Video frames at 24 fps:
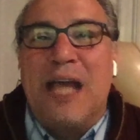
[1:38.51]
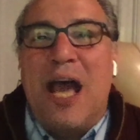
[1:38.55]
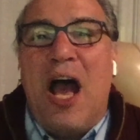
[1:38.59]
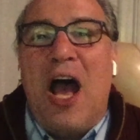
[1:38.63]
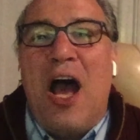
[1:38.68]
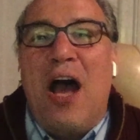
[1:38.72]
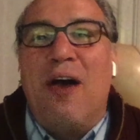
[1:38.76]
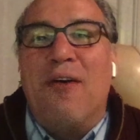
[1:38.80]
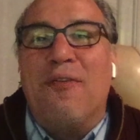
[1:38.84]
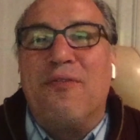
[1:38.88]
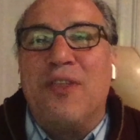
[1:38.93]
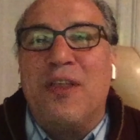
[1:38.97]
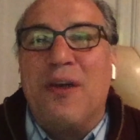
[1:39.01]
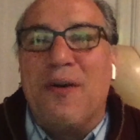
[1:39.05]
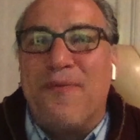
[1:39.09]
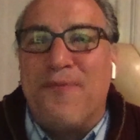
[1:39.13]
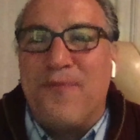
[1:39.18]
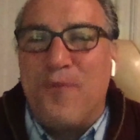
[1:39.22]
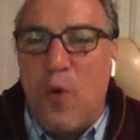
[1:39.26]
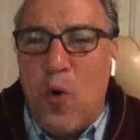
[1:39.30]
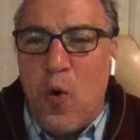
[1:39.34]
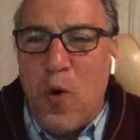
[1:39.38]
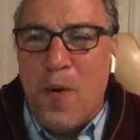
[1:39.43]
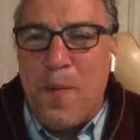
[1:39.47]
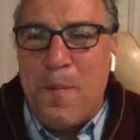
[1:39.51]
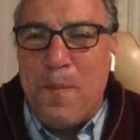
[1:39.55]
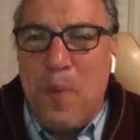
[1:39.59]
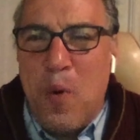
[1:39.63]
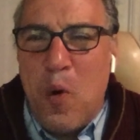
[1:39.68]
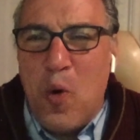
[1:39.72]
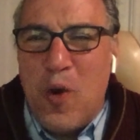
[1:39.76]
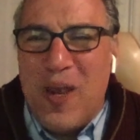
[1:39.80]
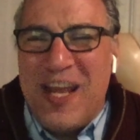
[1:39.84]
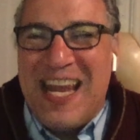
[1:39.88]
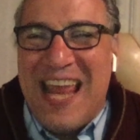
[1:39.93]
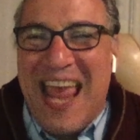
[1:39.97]
of the
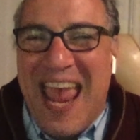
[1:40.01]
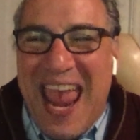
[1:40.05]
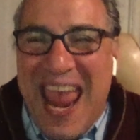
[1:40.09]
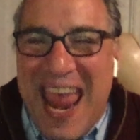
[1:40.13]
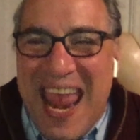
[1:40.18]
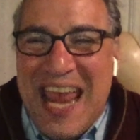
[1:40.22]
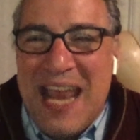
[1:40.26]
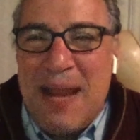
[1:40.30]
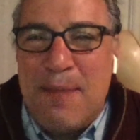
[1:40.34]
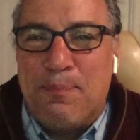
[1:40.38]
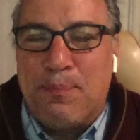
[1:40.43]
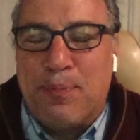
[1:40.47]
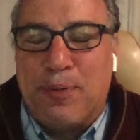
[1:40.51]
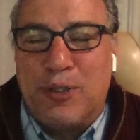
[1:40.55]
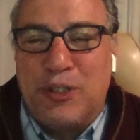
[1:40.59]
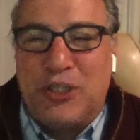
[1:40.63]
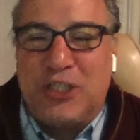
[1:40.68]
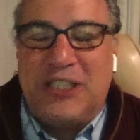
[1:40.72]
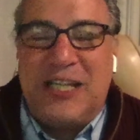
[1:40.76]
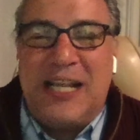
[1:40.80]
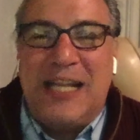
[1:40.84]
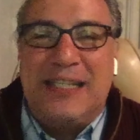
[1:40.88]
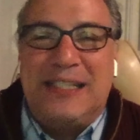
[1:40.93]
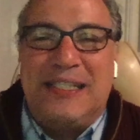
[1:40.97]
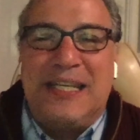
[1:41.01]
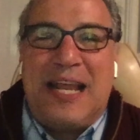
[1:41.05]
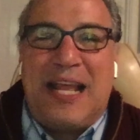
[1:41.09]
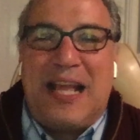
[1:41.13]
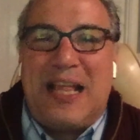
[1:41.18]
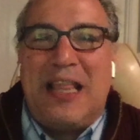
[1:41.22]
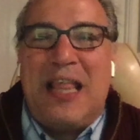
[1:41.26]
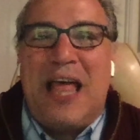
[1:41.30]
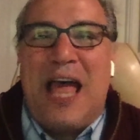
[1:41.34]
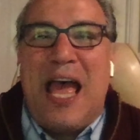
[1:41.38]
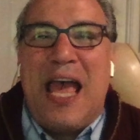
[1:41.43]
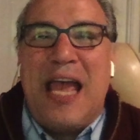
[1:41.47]
4.8%
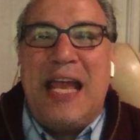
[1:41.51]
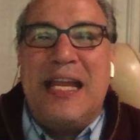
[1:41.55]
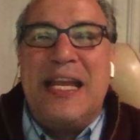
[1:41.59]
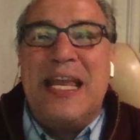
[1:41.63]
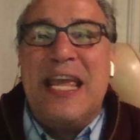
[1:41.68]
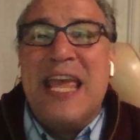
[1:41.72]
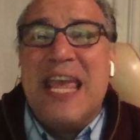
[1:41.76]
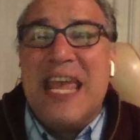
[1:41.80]
decline